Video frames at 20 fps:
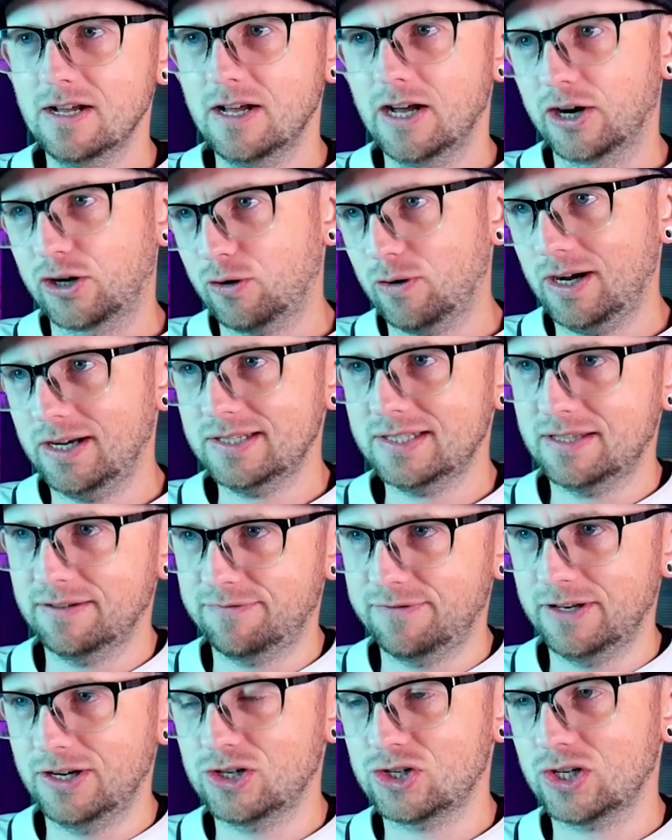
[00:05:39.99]
Across the
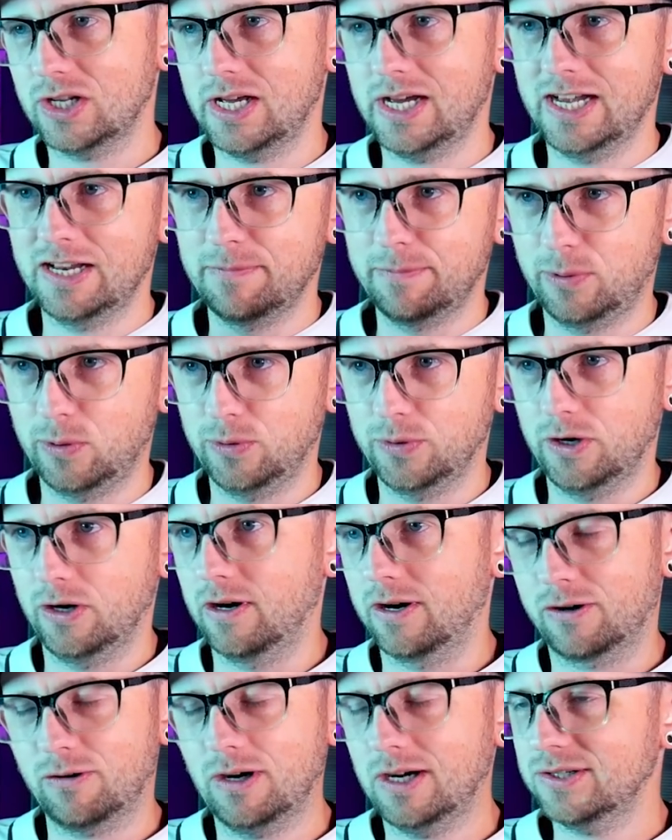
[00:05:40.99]
finish line,
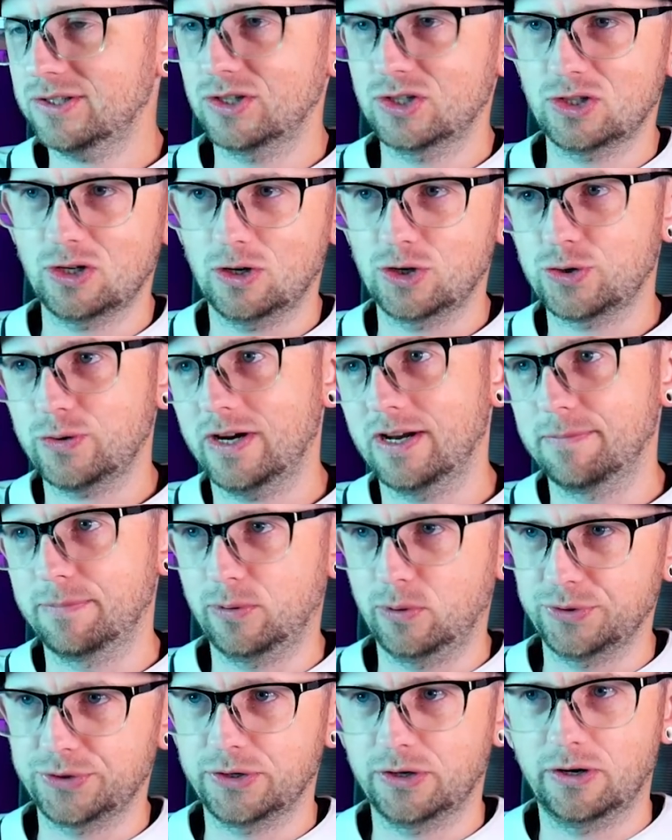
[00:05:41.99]
across the start straight,
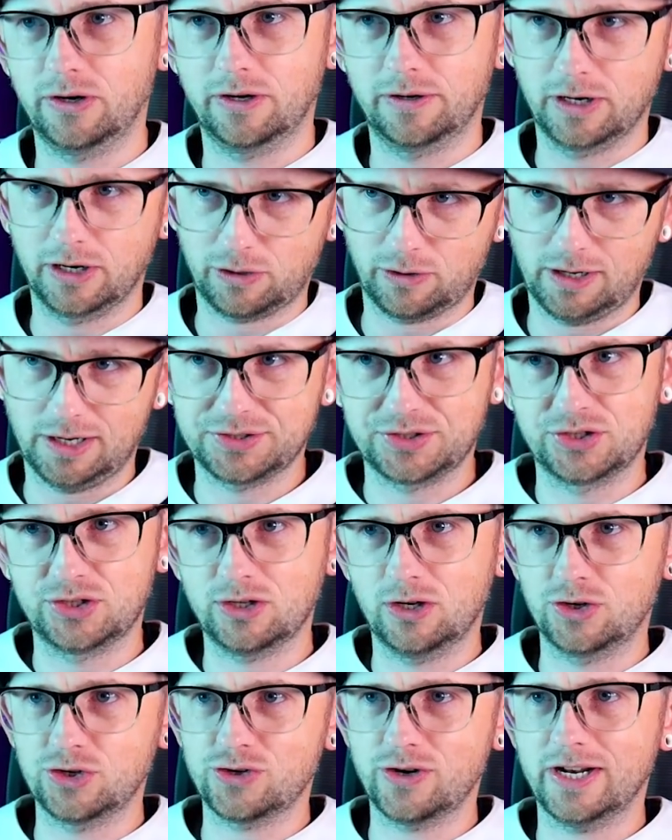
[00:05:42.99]
bull turn, across the
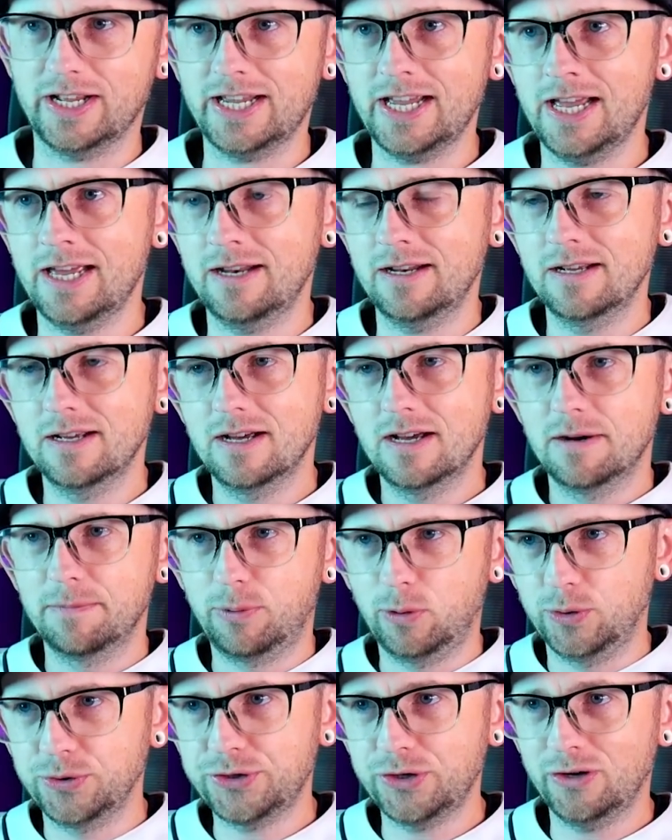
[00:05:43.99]
start straight again,
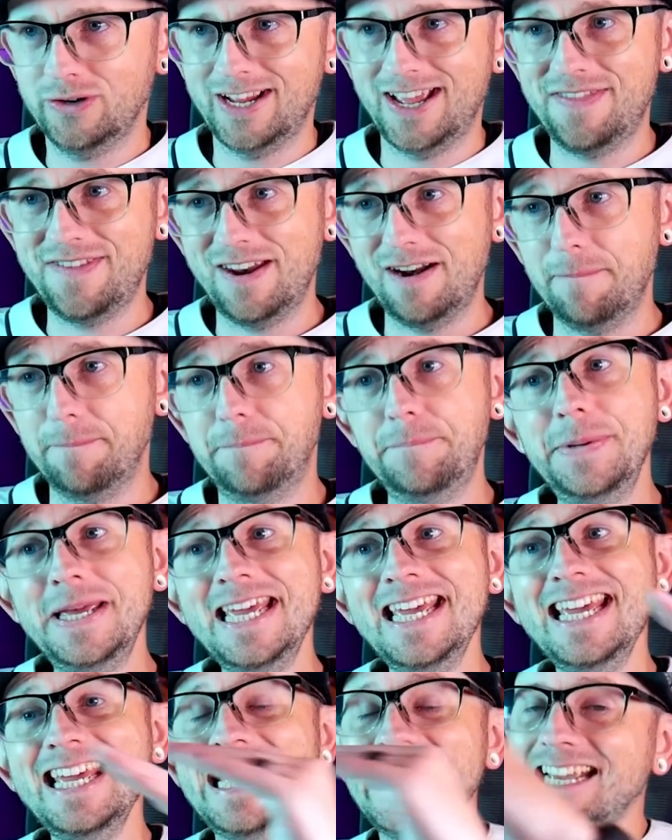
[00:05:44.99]
bull turn, and then a
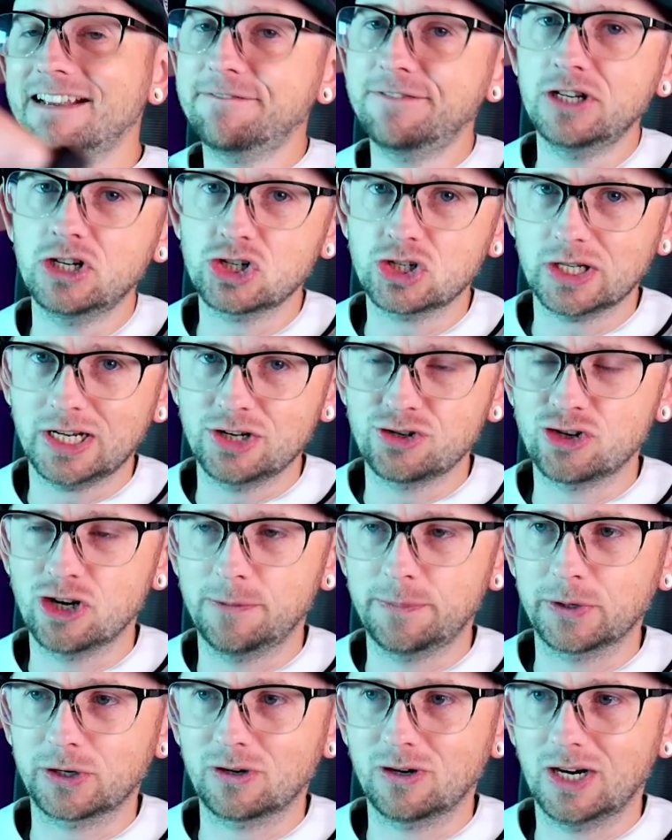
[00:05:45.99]
big finish line
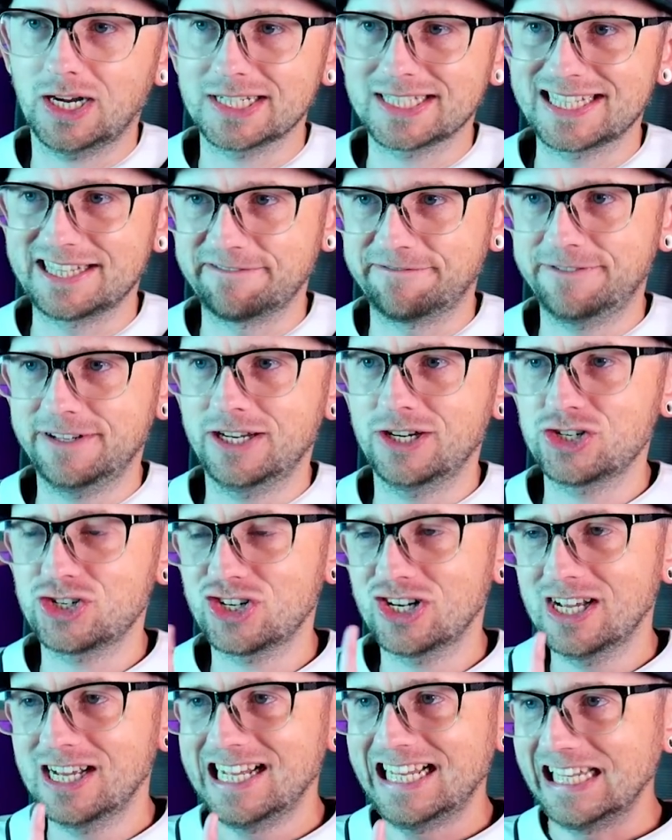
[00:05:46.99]
jump across the finish.
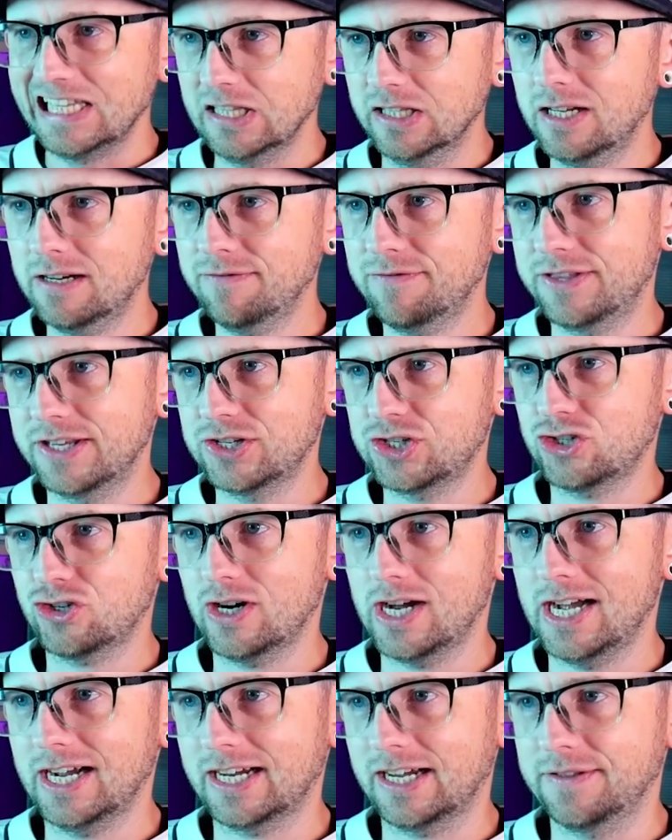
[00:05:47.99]
Love this track.